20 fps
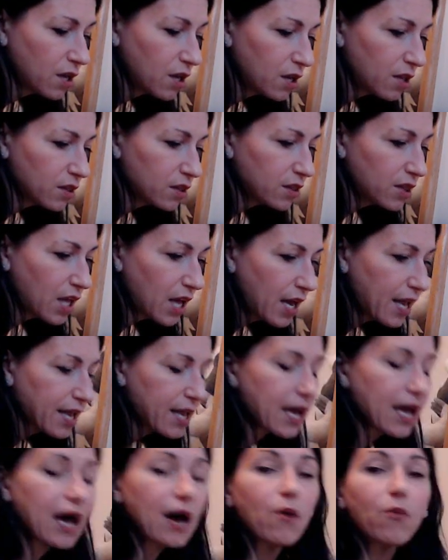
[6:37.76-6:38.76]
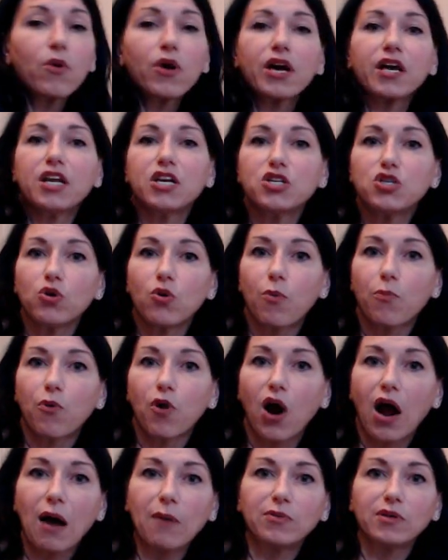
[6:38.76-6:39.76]
Like uh, we're going to do a
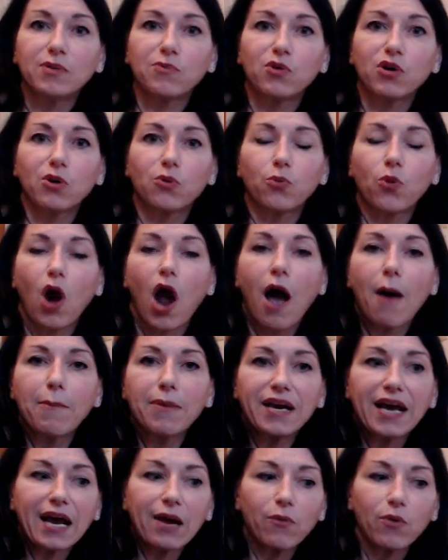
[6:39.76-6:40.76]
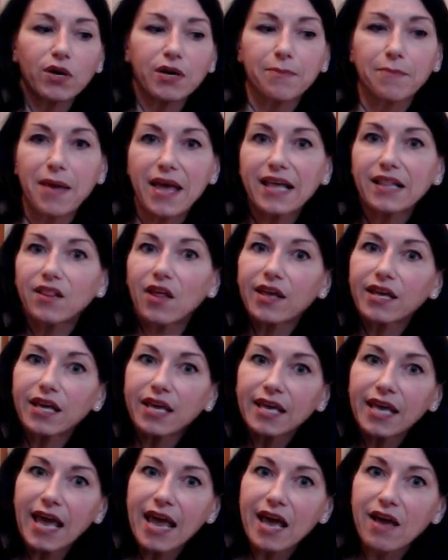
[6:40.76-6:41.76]
problem where Rob and I want to make like a
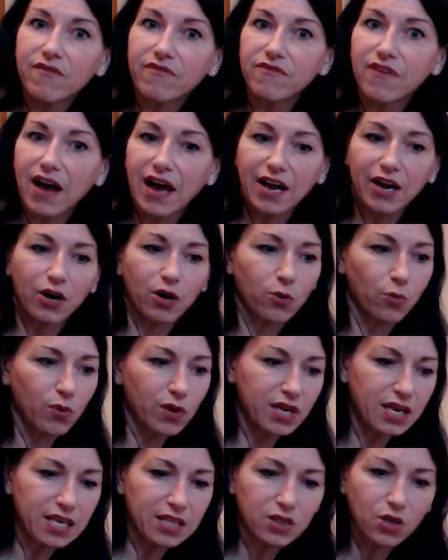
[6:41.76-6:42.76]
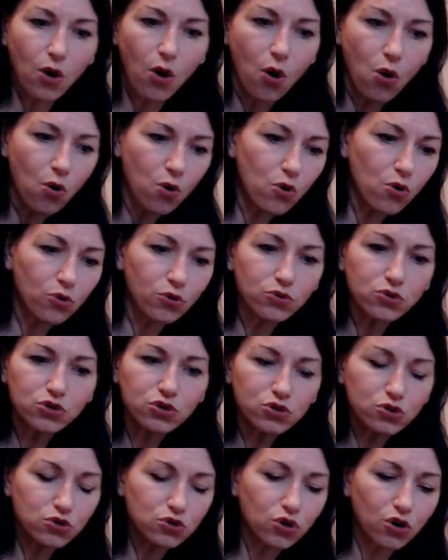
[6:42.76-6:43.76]
campfire. We need the whole
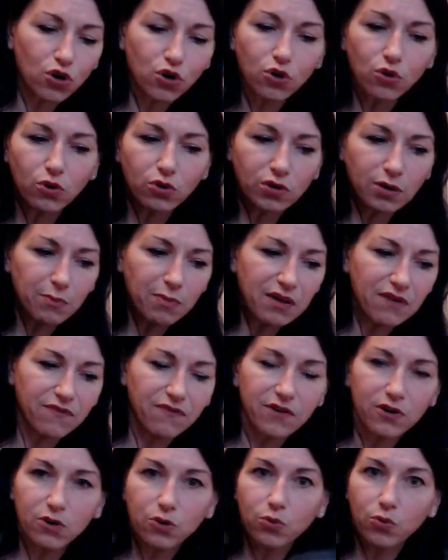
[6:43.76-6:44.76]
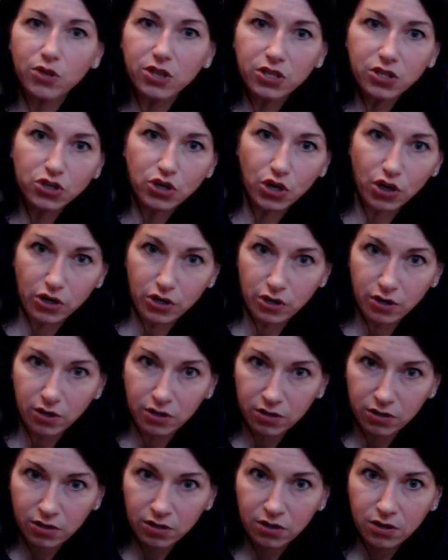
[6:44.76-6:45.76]
circle to be filled with dirt
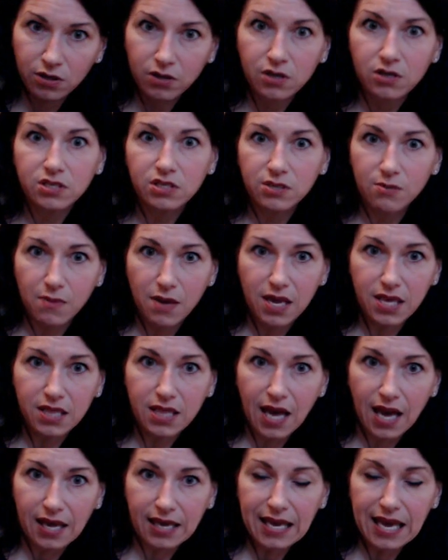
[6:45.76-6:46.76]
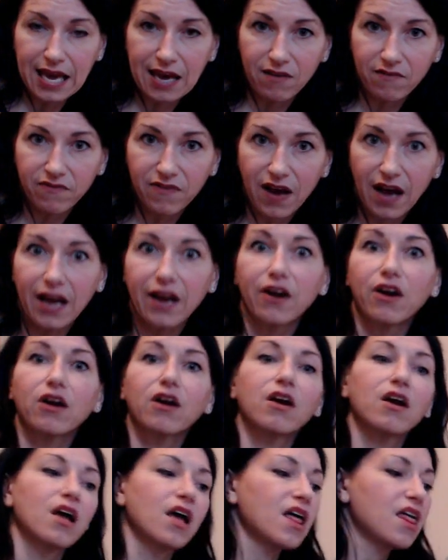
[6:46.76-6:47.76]
to make that campfire.
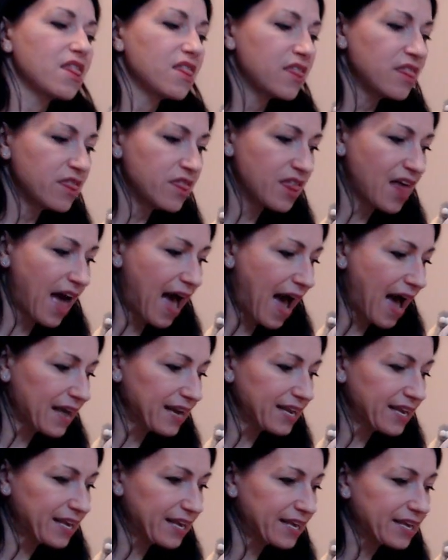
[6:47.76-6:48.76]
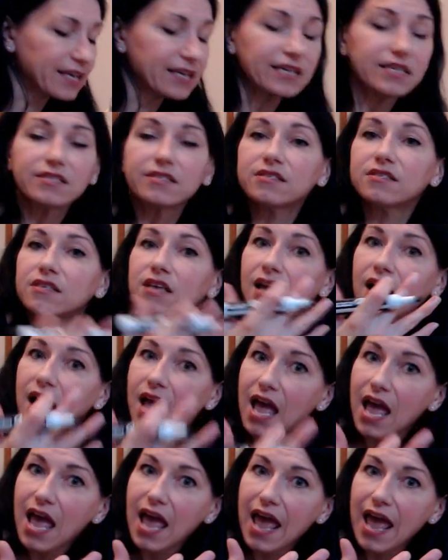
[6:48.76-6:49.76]
That is
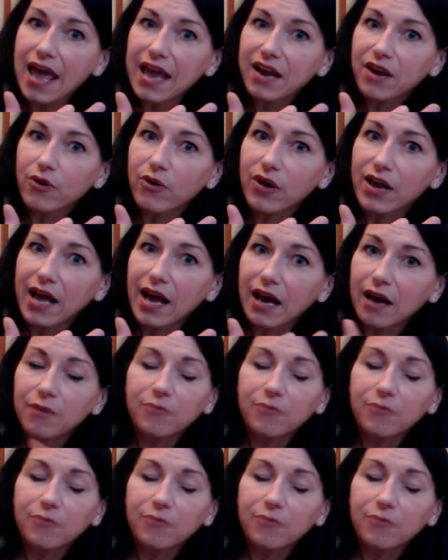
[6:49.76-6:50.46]
area